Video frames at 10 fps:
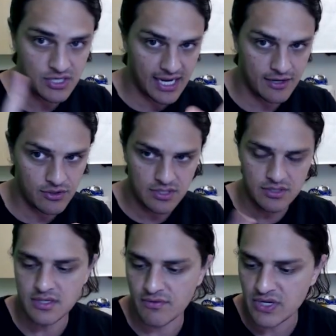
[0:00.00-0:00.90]
You can't use it in
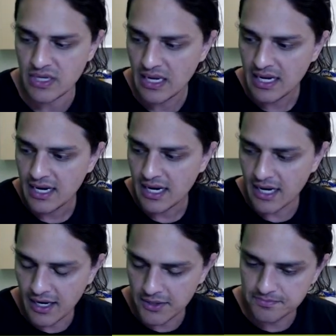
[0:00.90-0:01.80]
Discovery.
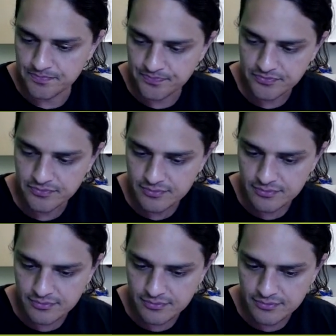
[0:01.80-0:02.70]

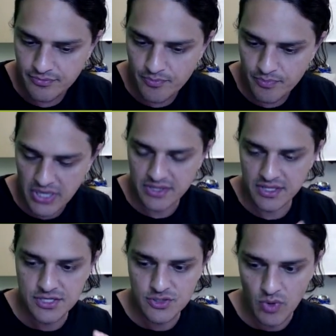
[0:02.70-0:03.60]
But
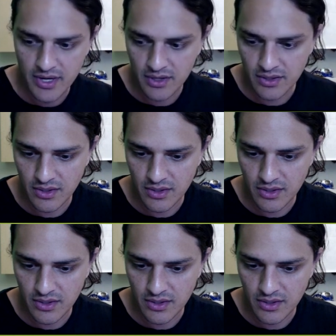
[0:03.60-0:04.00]
this is what